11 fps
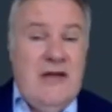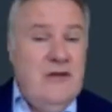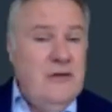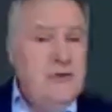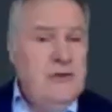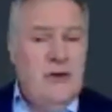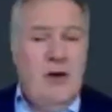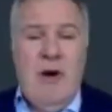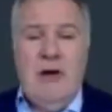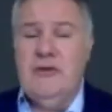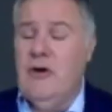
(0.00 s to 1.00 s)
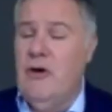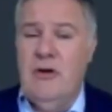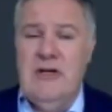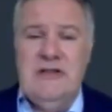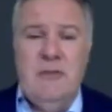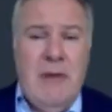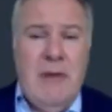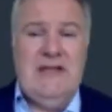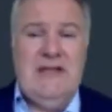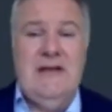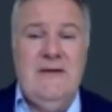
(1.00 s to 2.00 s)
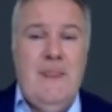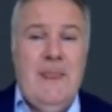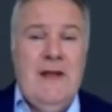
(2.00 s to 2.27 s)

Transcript: I don't talk about only the money.